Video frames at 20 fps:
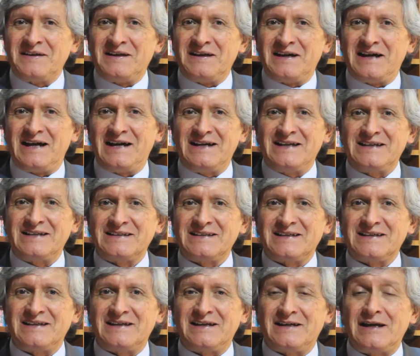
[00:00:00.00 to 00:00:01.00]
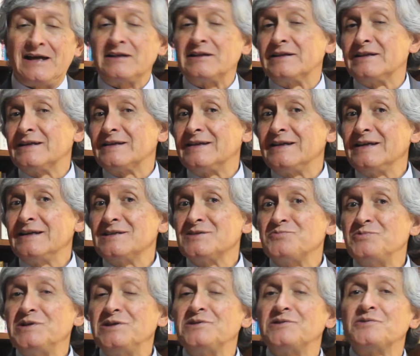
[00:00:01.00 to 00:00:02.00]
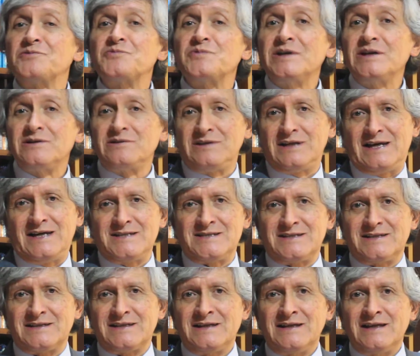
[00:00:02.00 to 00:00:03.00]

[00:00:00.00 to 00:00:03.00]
And the thing is, we don't realize it.